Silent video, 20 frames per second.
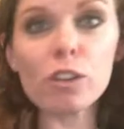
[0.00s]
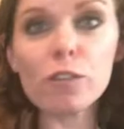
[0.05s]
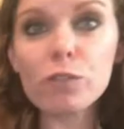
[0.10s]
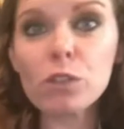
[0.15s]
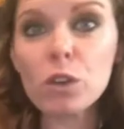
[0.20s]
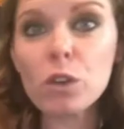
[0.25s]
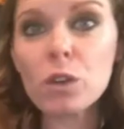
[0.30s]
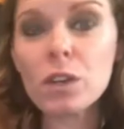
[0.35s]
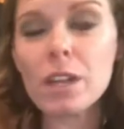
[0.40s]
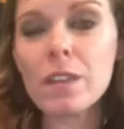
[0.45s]

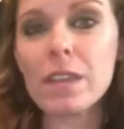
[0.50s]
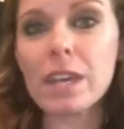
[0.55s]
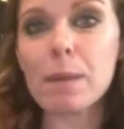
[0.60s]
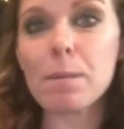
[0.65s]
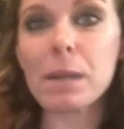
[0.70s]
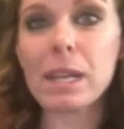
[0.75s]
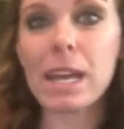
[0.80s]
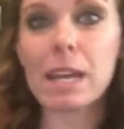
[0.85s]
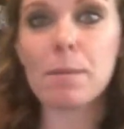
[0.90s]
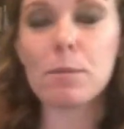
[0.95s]
food and then it
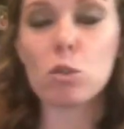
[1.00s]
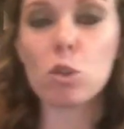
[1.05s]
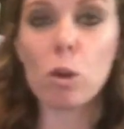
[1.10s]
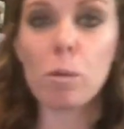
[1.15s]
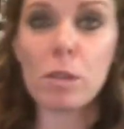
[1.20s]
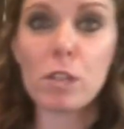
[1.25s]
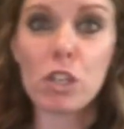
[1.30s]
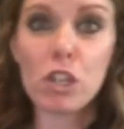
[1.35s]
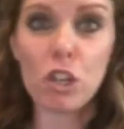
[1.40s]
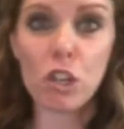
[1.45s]
would get
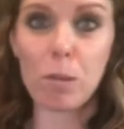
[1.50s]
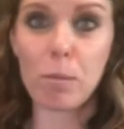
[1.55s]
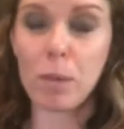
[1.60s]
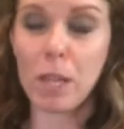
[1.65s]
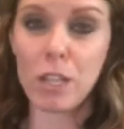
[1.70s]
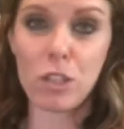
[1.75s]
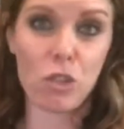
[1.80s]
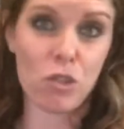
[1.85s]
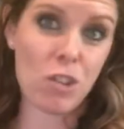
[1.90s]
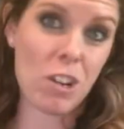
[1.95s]
absorbed into your
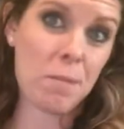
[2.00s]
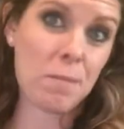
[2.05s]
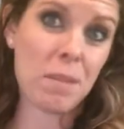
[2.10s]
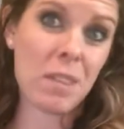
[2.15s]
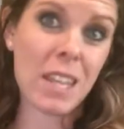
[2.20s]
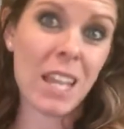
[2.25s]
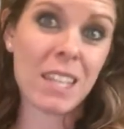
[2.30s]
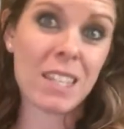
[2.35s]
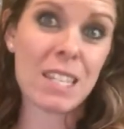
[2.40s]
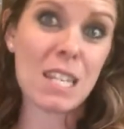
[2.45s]
bloodstream.
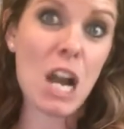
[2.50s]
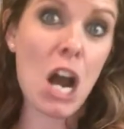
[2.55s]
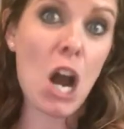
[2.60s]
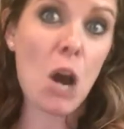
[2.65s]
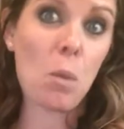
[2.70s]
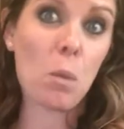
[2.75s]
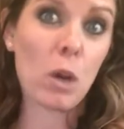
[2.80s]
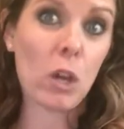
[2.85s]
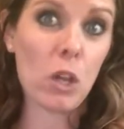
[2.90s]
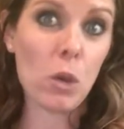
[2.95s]
And that's
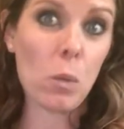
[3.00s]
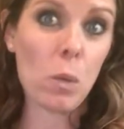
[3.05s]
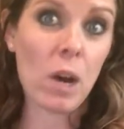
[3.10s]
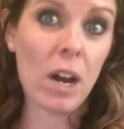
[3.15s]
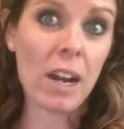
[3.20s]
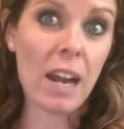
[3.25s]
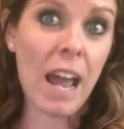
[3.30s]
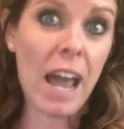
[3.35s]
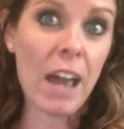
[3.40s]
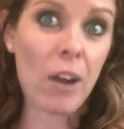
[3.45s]
not what you
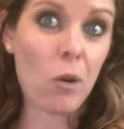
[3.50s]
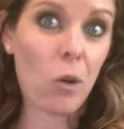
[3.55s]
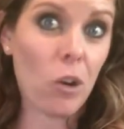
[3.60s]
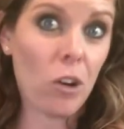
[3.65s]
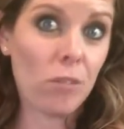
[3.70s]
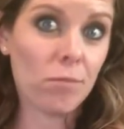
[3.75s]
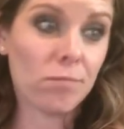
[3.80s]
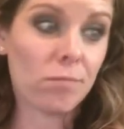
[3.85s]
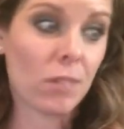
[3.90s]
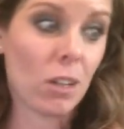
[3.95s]
want at
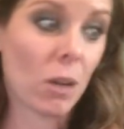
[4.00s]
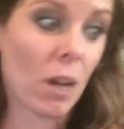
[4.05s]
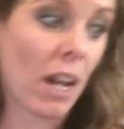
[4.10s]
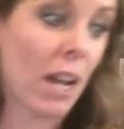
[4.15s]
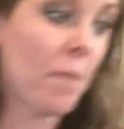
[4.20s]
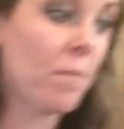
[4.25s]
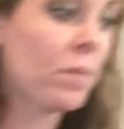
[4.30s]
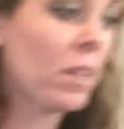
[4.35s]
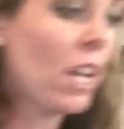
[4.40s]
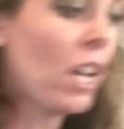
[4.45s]
all,
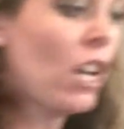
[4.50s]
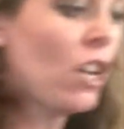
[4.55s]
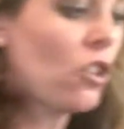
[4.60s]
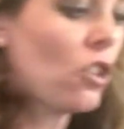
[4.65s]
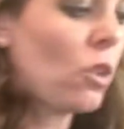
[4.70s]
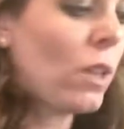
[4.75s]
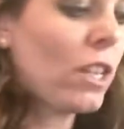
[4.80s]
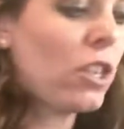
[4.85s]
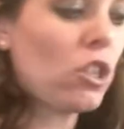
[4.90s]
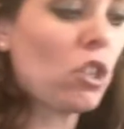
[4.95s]
okay?
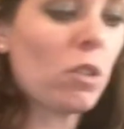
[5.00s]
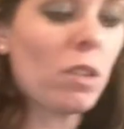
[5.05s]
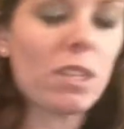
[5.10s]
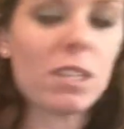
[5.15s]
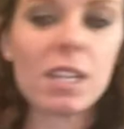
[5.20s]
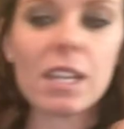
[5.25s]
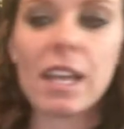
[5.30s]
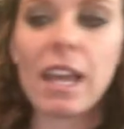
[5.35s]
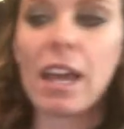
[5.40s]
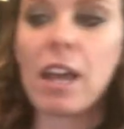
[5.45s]
So let's do
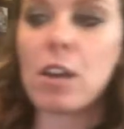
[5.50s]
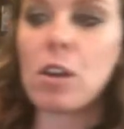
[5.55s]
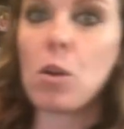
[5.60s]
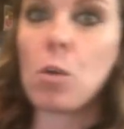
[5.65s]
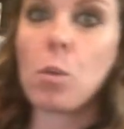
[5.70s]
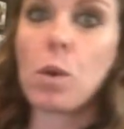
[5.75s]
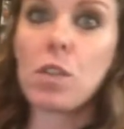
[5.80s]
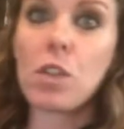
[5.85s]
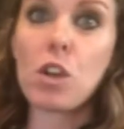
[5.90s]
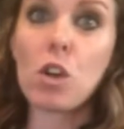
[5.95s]
this again
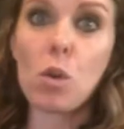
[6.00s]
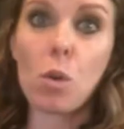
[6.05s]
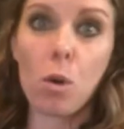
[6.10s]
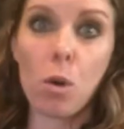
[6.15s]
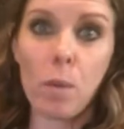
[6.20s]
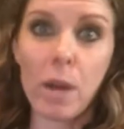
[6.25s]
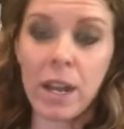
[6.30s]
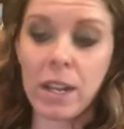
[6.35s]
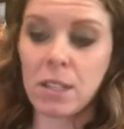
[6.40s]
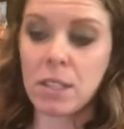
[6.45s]
with the
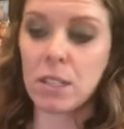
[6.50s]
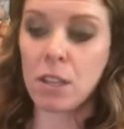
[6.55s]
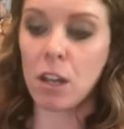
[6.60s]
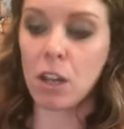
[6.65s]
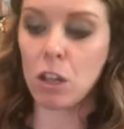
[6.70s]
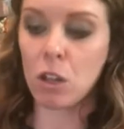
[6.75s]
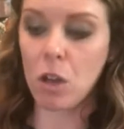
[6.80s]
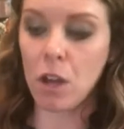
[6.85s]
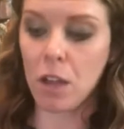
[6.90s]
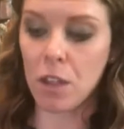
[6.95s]
Norwex
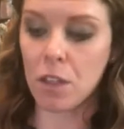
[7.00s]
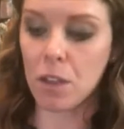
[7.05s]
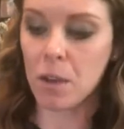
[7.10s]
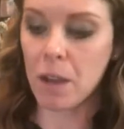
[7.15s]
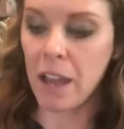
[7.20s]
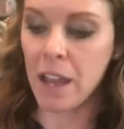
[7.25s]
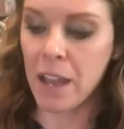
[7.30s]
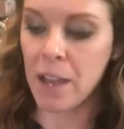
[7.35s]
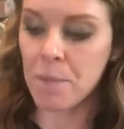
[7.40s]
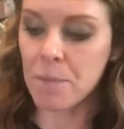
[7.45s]
cloth,
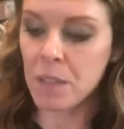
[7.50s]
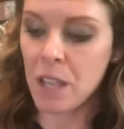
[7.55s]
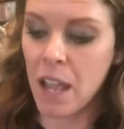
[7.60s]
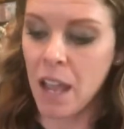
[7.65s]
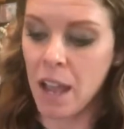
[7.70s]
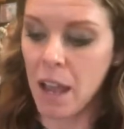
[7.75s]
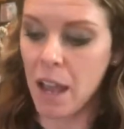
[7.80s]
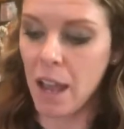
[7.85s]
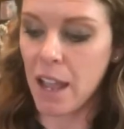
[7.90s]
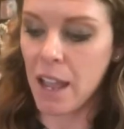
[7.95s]
okay?
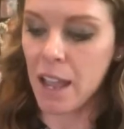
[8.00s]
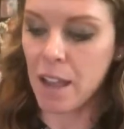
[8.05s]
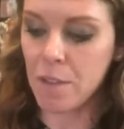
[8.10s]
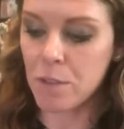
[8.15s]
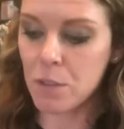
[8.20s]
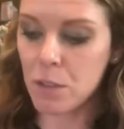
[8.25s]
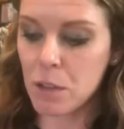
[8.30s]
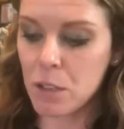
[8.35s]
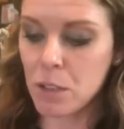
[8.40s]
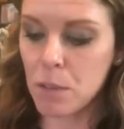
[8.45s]
I
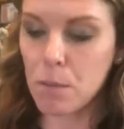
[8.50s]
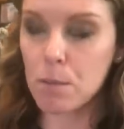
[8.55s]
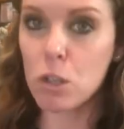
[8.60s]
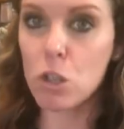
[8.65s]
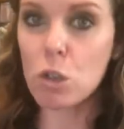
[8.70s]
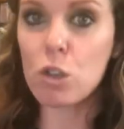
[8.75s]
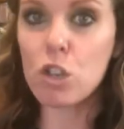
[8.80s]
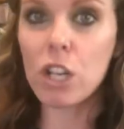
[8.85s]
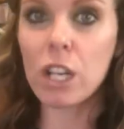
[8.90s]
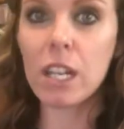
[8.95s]
have some
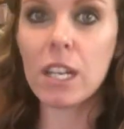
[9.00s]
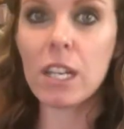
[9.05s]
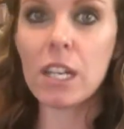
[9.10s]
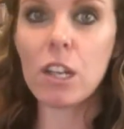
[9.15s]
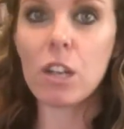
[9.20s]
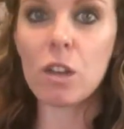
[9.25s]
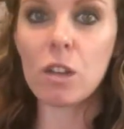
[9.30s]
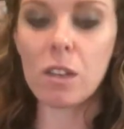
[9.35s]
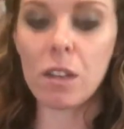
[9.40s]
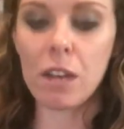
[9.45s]
new chicken
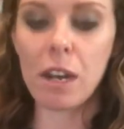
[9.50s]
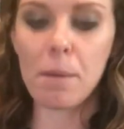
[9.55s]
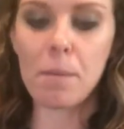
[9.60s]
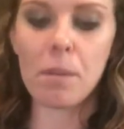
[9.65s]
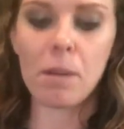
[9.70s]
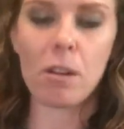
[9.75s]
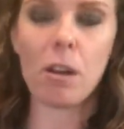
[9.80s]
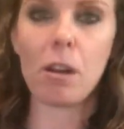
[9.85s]
here that I'm